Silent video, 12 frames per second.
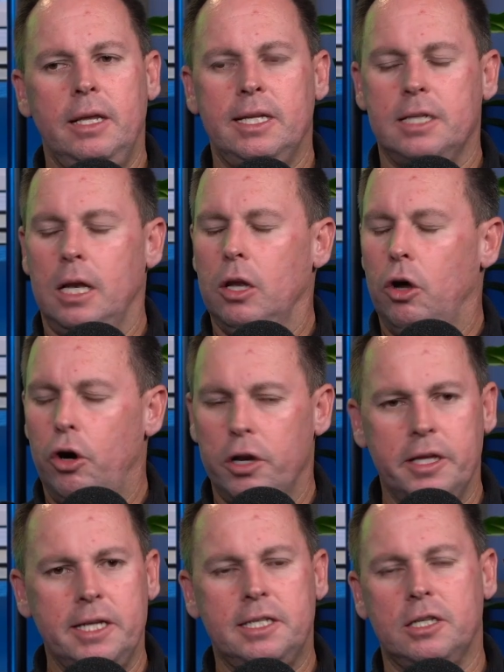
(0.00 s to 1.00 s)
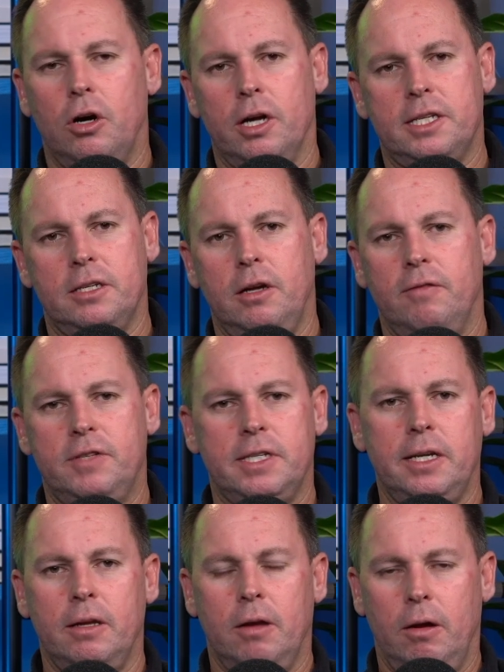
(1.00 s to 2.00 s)
There's a lot of these sites, and
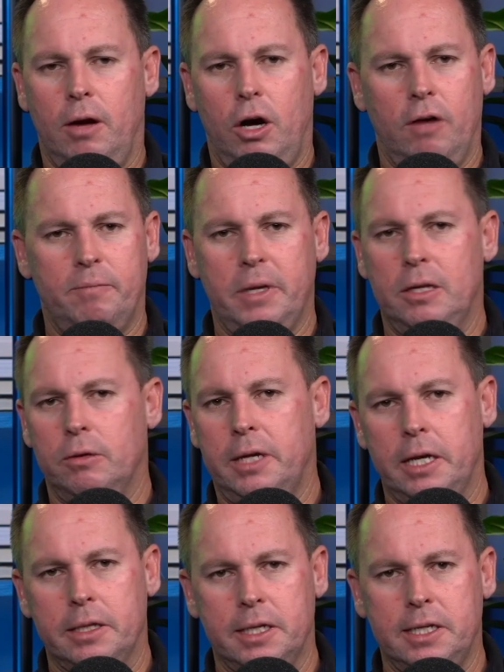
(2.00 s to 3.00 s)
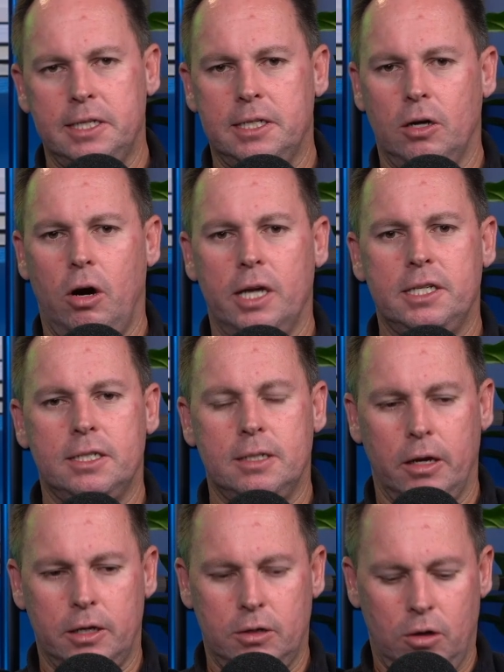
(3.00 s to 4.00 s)
I've been looking at these sites
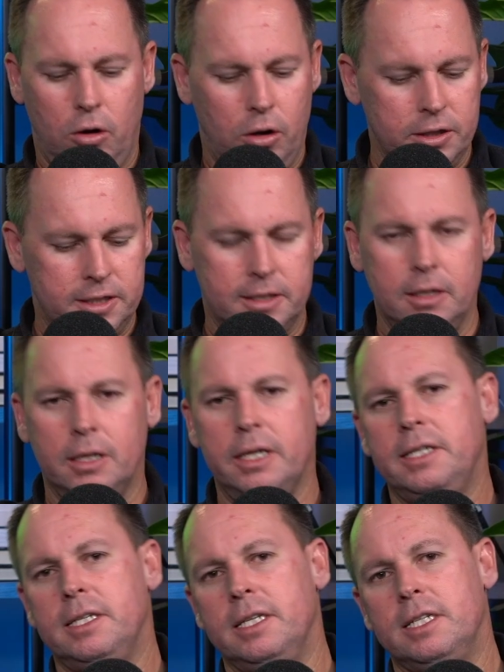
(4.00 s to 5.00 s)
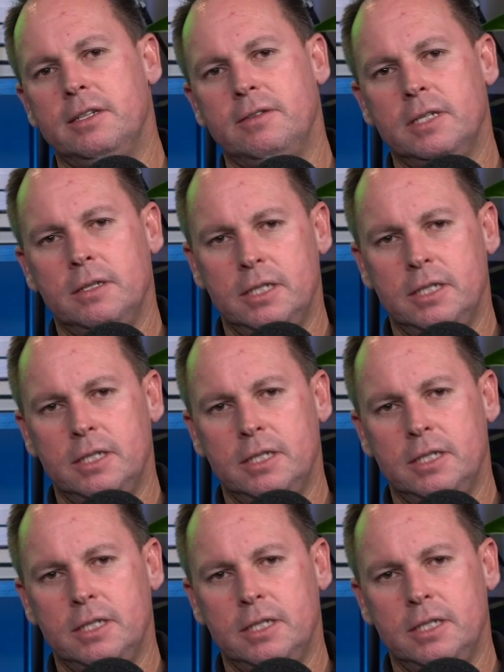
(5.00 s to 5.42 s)
like constantly since